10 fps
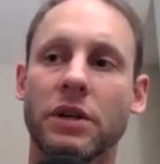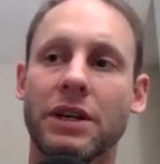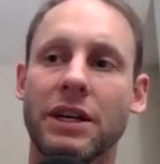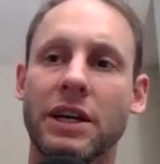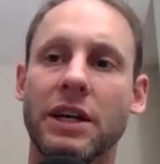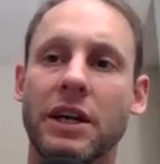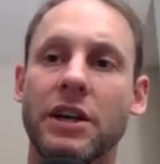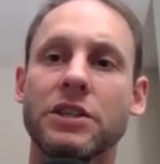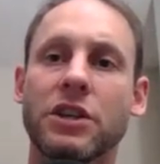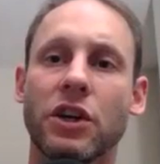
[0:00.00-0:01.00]
It
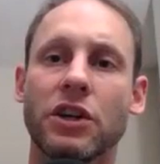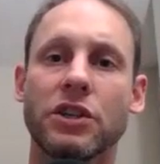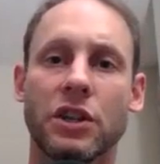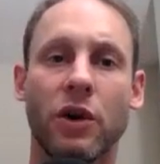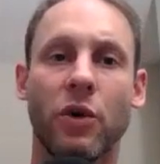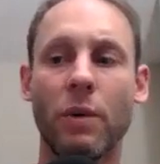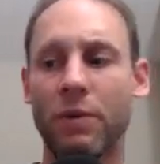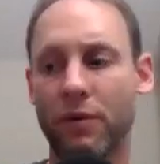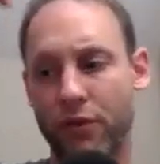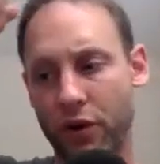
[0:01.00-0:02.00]
is like a
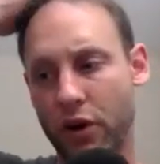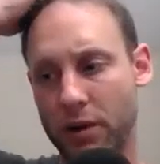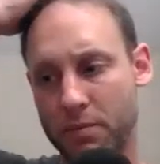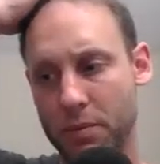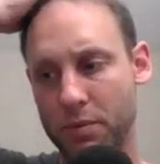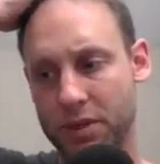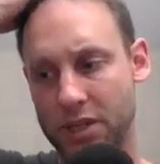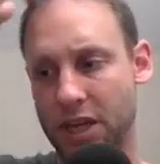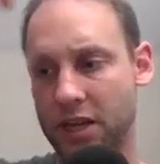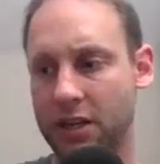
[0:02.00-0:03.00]
weapon for good. People
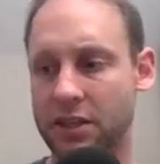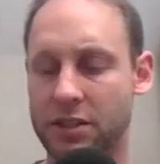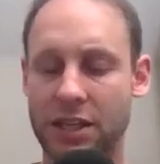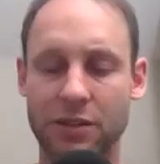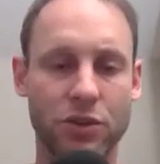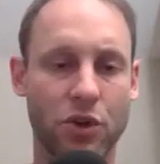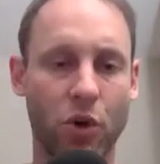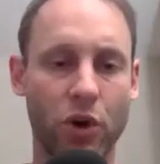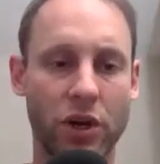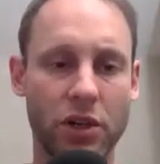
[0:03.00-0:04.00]
say it, and it sounds
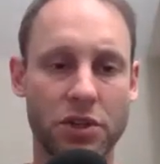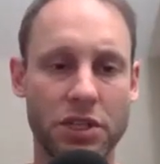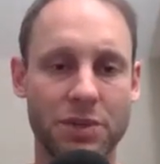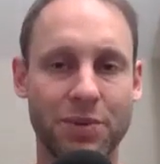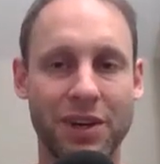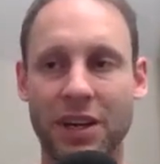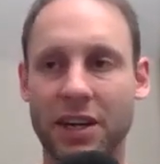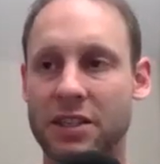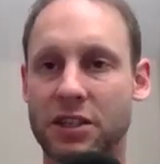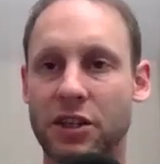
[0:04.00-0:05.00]
corny and cheesy, but it is.